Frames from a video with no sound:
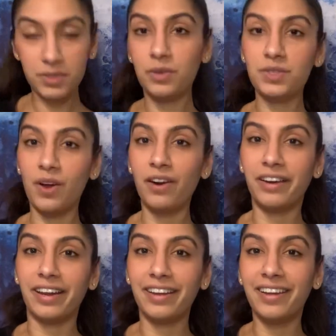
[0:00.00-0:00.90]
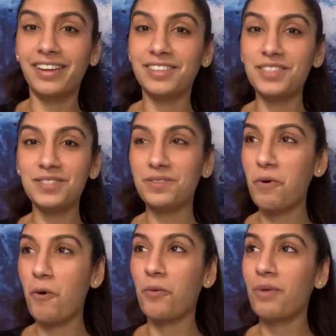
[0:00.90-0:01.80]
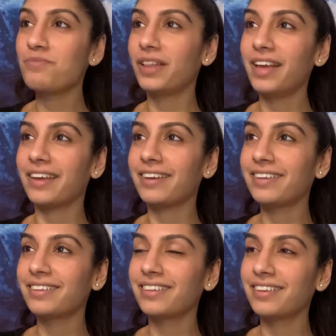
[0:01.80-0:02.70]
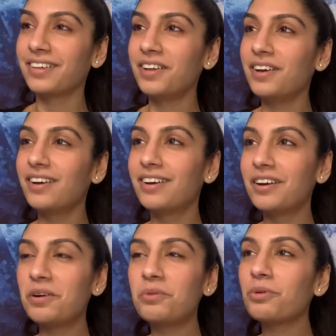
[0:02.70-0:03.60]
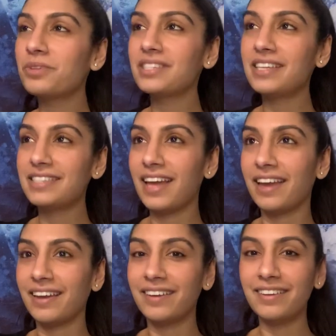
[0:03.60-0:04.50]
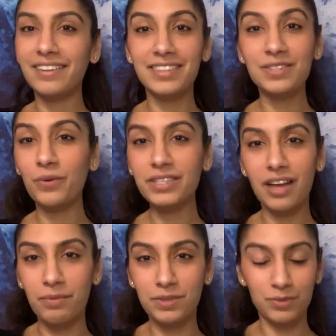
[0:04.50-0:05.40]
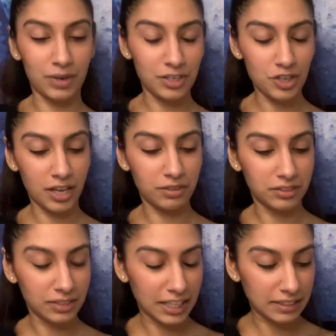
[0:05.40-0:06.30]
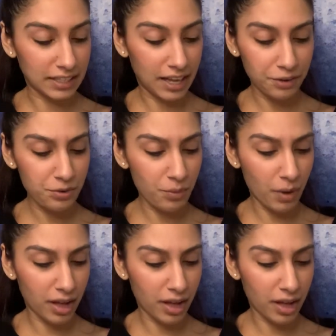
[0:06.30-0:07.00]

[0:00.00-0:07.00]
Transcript: Sorry, I just went blank. What was I saying? This always happens when I channel lately. I don't know